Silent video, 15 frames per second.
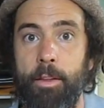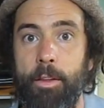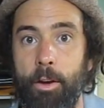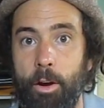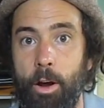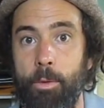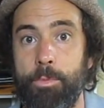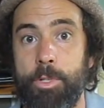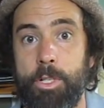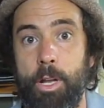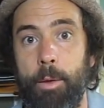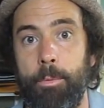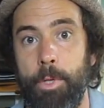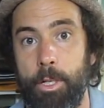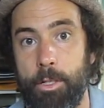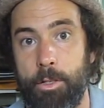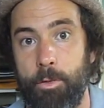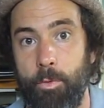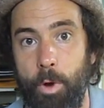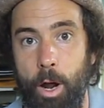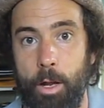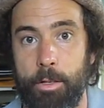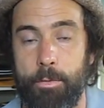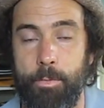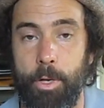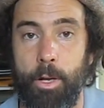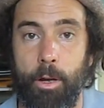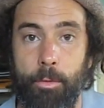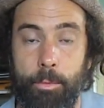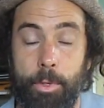They're upset because Iran's
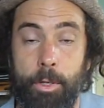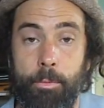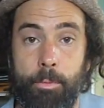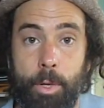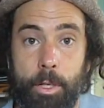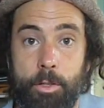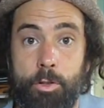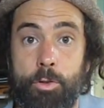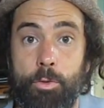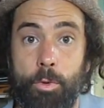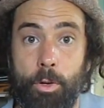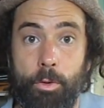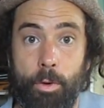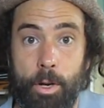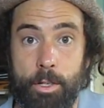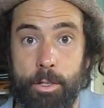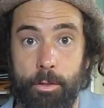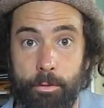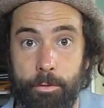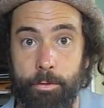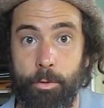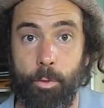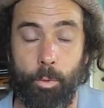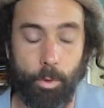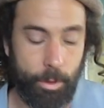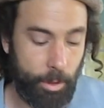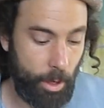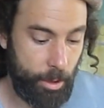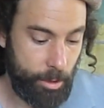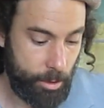been too aggressive
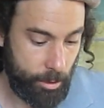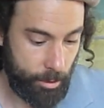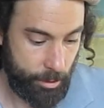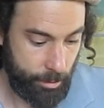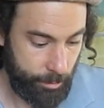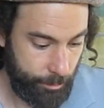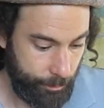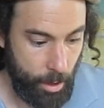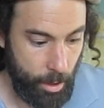with ISIS.